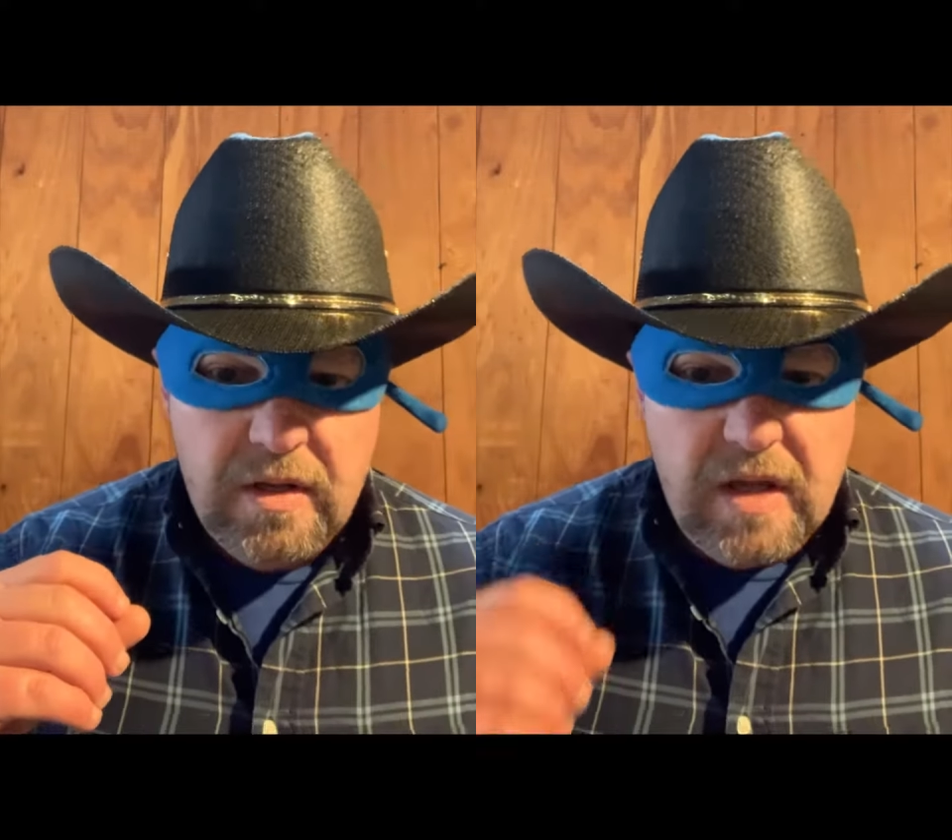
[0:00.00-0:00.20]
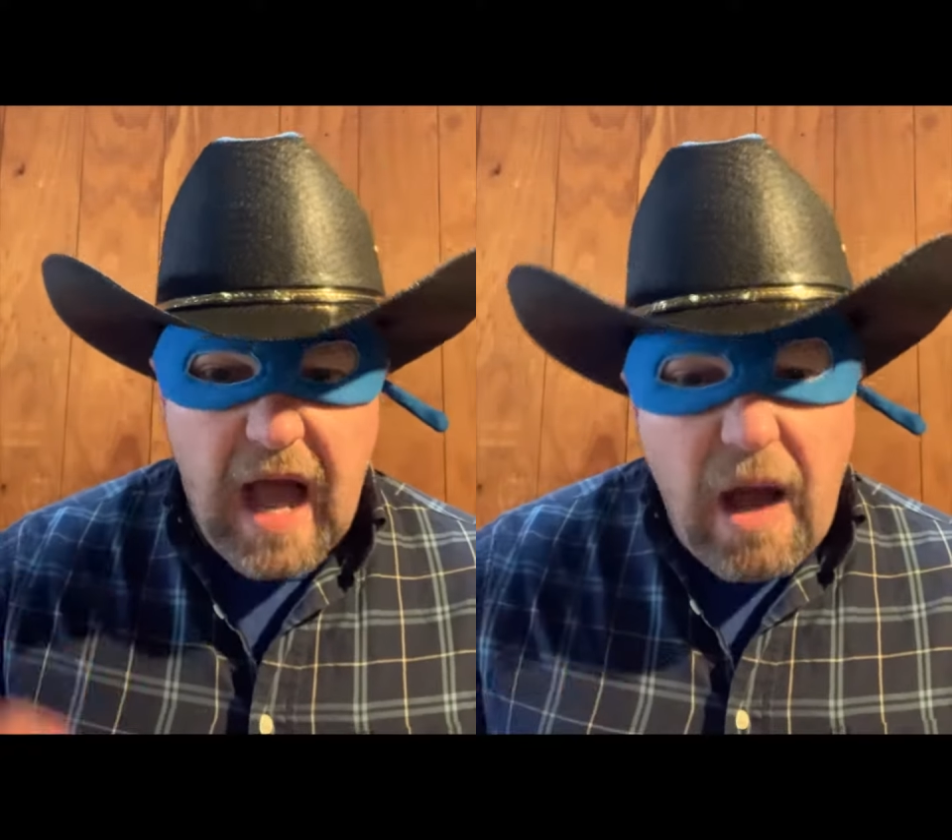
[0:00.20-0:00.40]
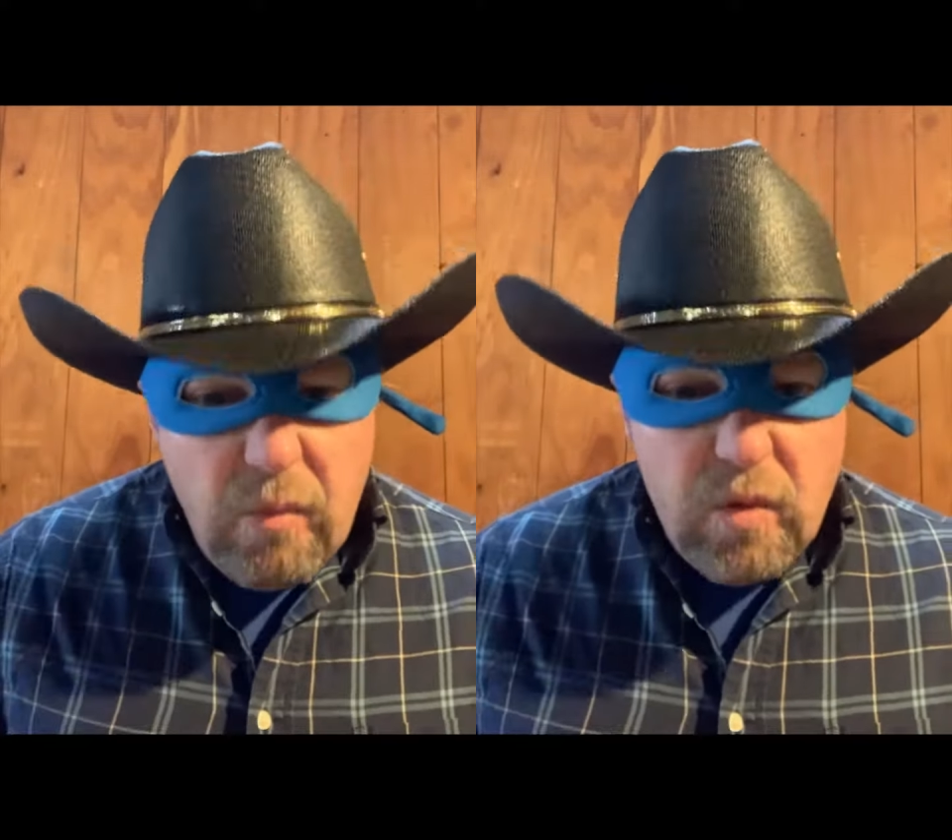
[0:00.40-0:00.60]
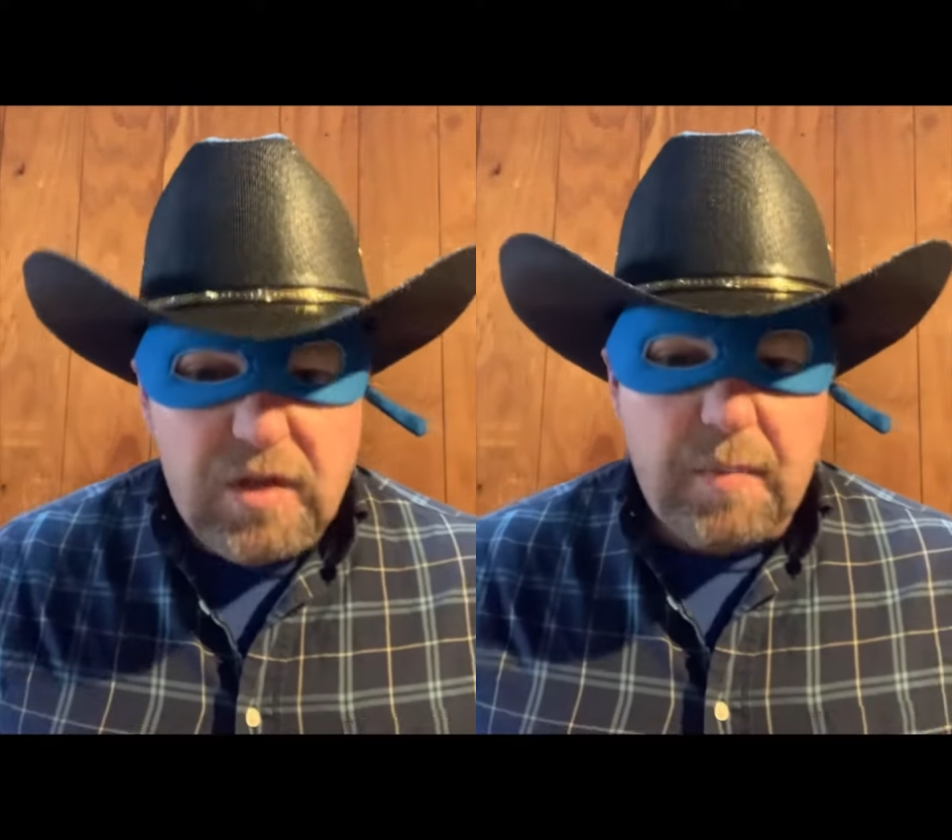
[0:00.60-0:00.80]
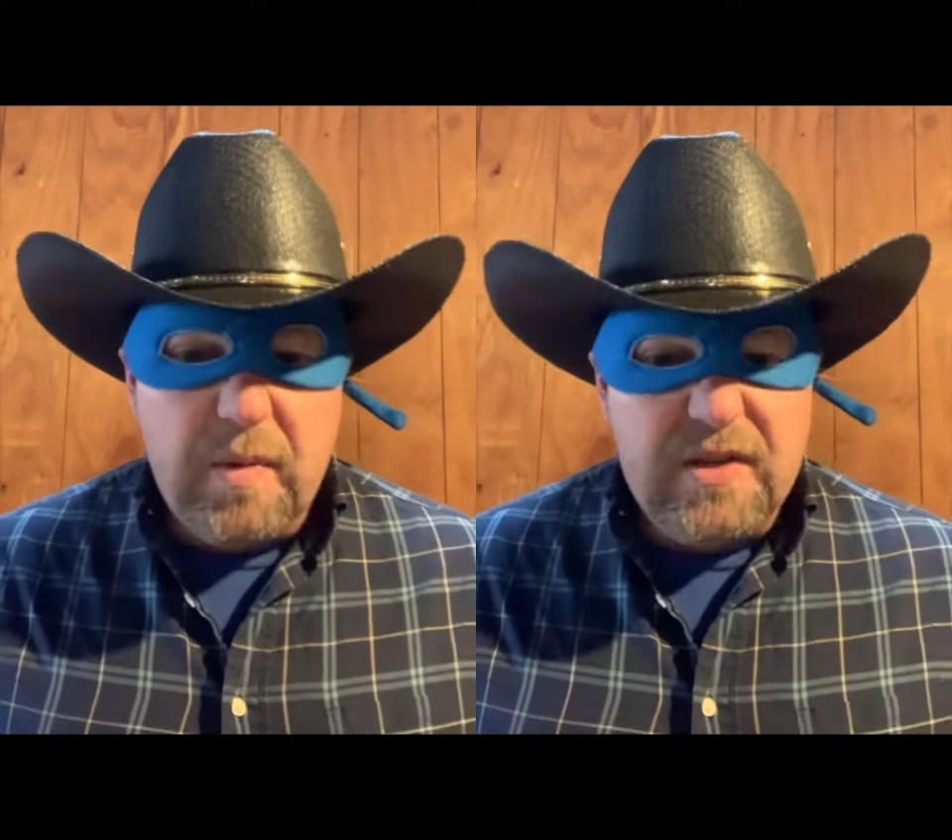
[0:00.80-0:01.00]
I want to
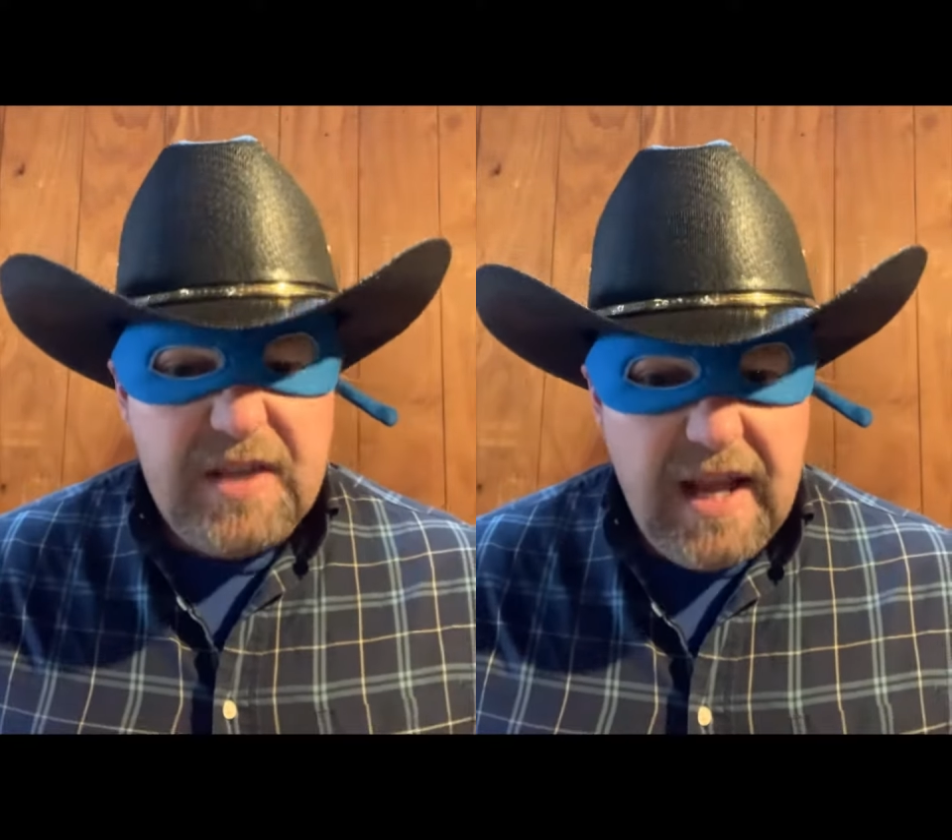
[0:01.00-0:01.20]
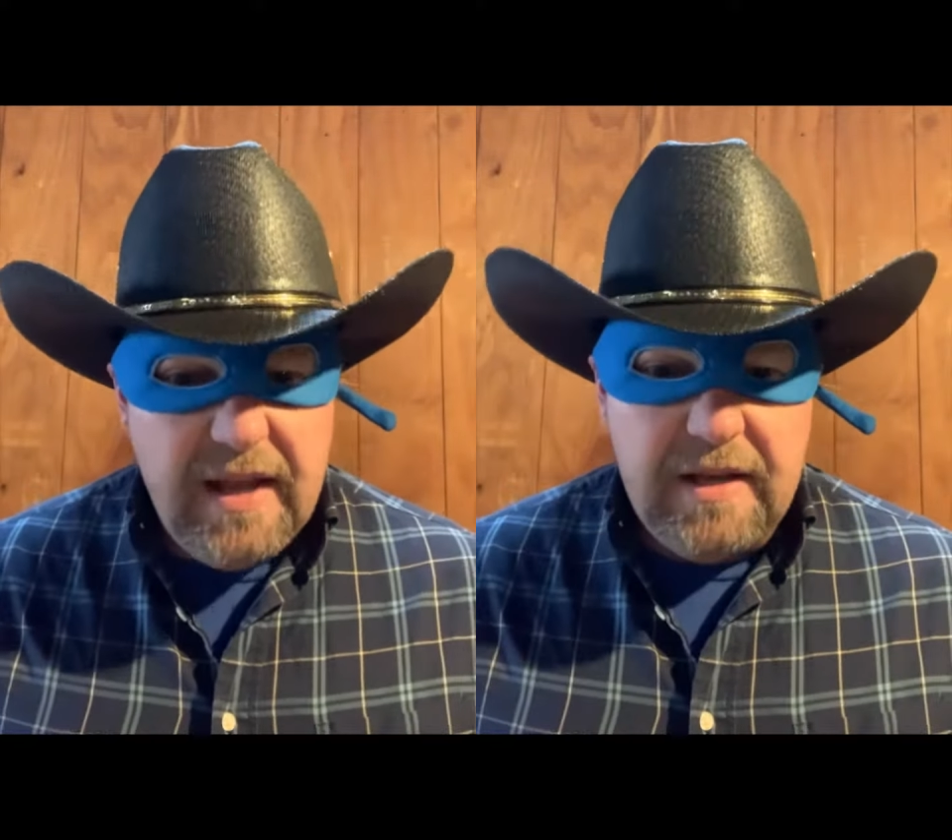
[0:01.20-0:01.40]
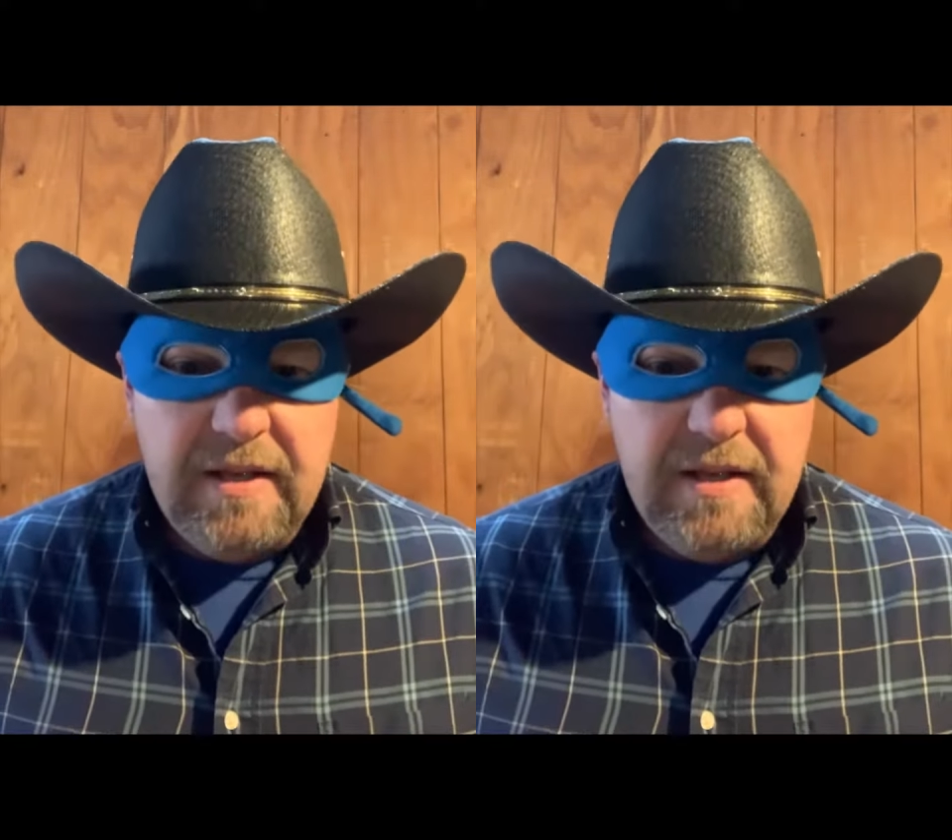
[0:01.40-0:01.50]
present